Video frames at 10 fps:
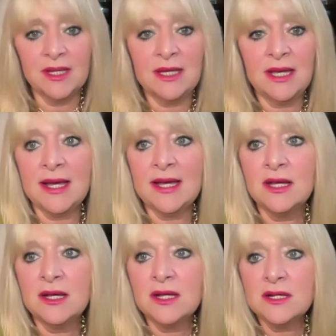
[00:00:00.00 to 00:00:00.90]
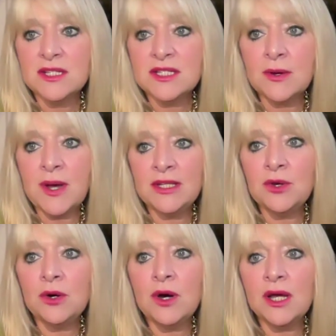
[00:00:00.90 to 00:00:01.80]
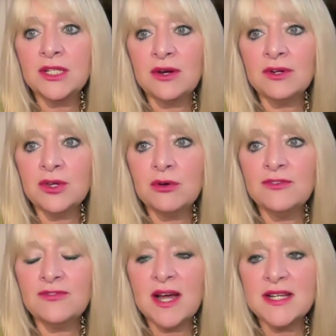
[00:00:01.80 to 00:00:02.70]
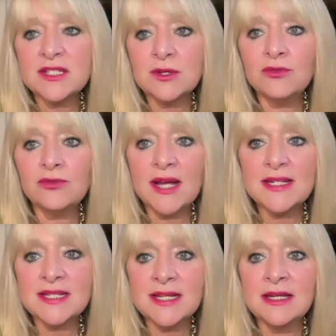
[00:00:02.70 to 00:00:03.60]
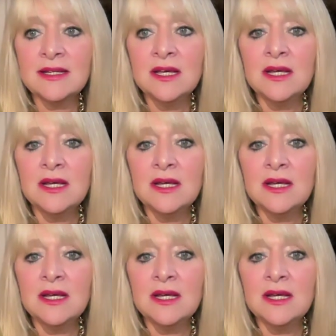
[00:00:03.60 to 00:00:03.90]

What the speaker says: Yeah. So, and your advice on writing